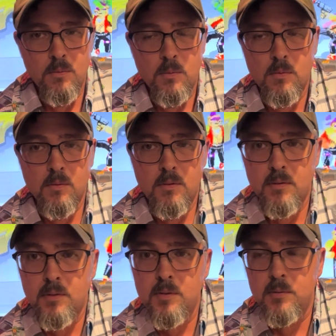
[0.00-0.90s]

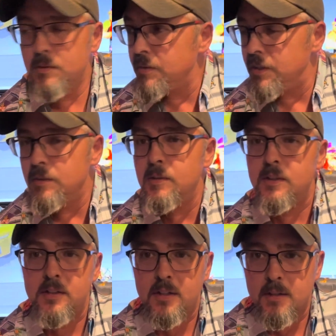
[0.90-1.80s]
what are we
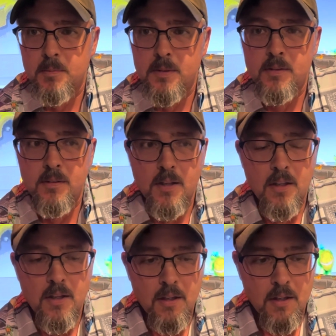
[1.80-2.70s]
doing? I mean,
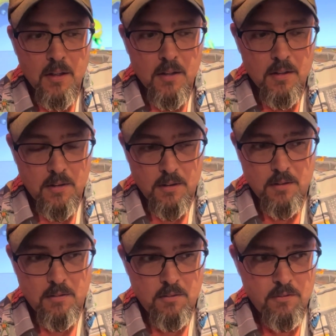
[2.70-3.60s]

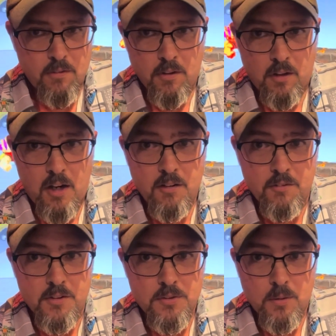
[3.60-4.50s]
for a lot of
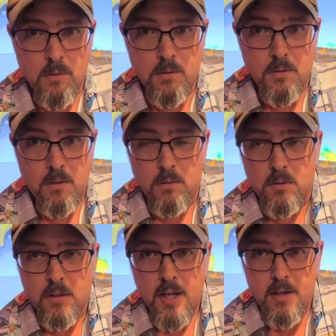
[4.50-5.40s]
us
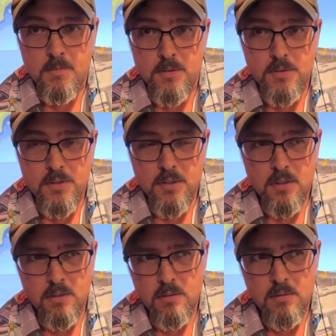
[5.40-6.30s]
older gamers,
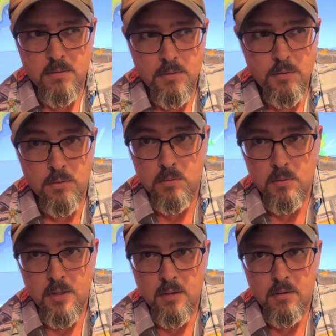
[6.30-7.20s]

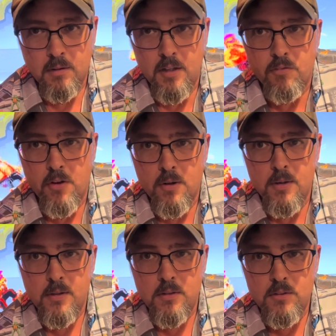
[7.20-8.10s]
in our late
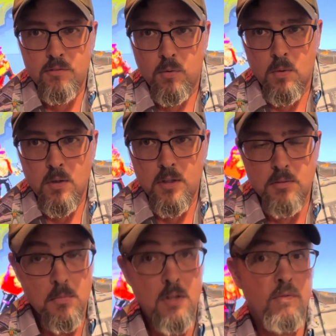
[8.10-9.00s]
30s, 40s,
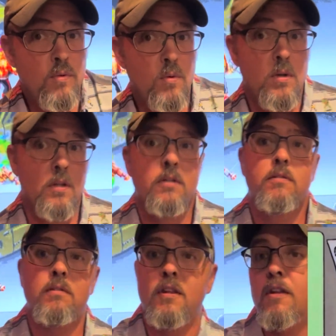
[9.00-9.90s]
mid 40s,
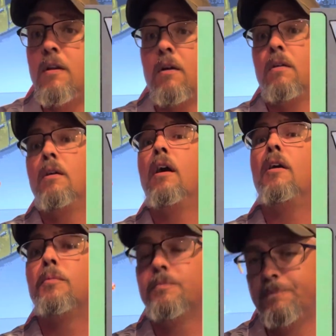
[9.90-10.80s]
and then on up,